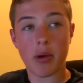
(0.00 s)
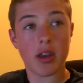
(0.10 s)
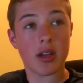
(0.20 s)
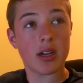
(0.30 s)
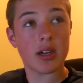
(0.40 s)

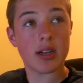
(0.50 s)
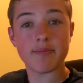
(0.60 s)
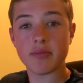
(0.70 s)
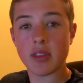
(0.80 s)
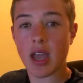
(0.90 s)
But,
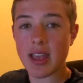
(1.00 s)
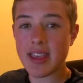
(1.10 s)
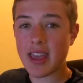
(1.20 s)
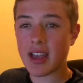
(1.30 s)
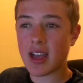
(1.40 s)

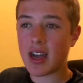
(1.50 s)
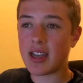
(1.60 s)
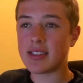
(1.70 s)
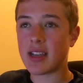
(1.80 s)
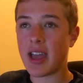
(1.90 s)
yeah,
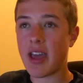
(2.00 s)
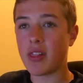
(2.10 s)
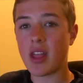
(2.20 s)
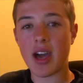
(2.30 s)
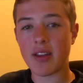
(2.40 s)
guys, I have a
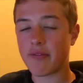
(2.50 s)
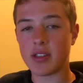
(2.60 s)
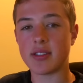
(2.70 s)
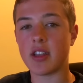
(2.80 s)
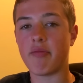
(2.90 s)
lot of
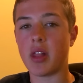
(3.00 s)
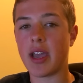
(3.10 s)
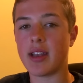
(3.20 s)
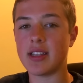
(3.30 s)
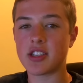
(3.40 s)
fun stuff
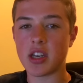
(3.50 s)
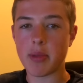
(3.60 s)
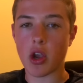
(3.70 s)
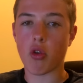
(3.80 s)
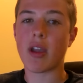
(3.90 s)
planned. It's going to
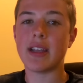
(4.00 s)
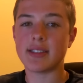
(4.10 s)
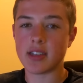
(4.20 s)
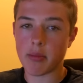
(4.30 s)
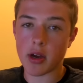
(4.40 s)
be a great
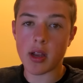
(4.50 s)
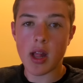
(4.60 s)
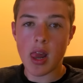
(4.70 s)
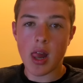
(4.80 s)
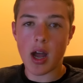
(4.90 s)
summer.
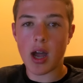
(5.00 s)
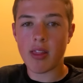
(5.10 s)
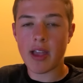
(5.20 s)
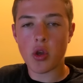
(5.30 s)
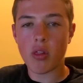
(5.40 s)

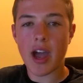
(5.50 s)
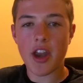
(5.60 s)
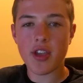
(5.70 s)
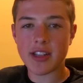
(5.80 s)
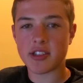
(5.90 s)
I know a lot
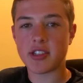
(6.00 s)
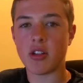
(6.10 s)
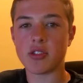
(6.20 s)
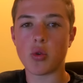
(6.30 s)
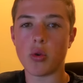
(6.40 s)
of you guys are still
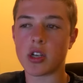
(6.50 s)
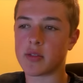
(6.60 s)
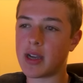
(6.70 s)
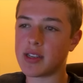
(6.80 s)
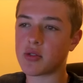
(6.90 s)
in school
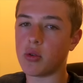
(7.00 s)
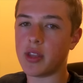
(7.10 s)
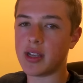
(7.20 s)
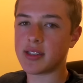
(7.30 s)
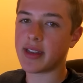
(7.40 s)
because my school
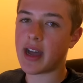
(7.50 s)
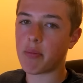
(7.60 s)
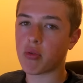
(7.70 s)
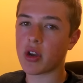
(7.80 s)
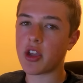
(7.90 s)
does get
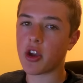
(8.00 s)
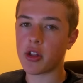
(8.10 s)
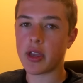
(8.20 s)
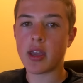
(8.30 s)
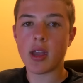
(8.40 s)
out pretty
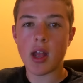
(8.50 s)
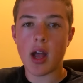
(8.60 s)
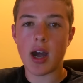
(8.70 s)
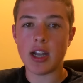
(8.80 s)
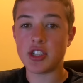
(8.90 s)
early.
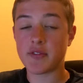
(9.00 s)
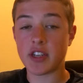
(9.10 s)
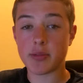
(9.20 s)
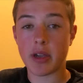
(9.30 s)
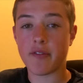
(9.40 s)
I just
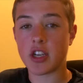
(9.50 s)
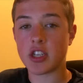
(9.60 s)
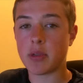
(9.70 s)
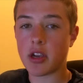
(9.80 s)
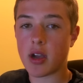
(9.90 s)
finished my
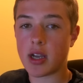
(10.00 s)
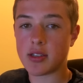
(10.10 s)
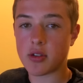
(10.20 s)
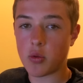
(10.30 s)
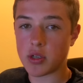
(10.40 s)
freshman year of high
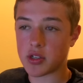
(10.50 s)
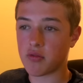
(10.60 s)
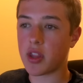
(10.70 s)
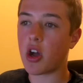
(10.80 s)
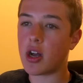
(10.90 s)
school, which is
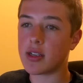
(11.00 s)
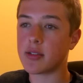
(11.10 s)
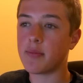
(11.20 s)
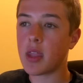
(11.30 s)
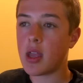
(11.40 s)
really
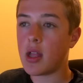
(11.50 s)
awesome.